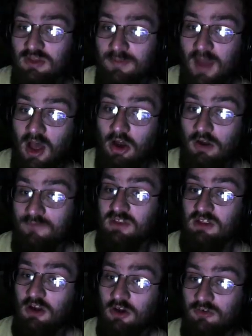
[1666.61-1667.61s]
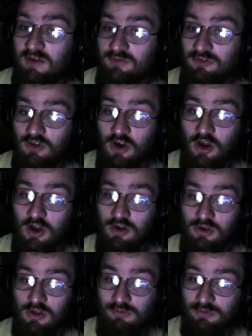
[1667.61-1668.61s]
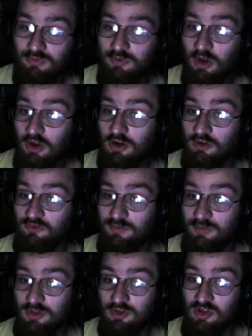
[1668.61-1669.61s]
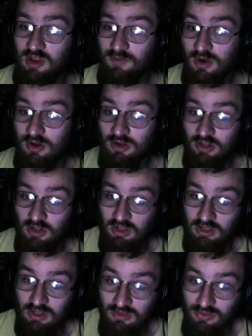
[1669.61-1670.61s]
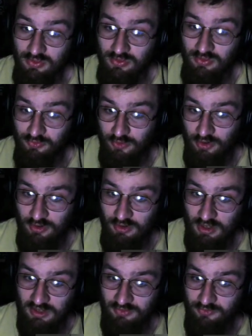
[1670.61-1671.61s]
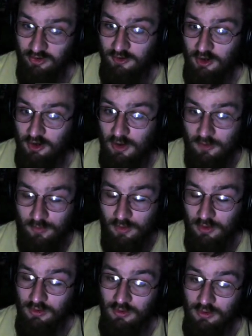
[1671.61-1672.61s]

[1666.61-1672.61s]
about $150 graphics card, a $300 CPU, and probably like a $300 motherboard.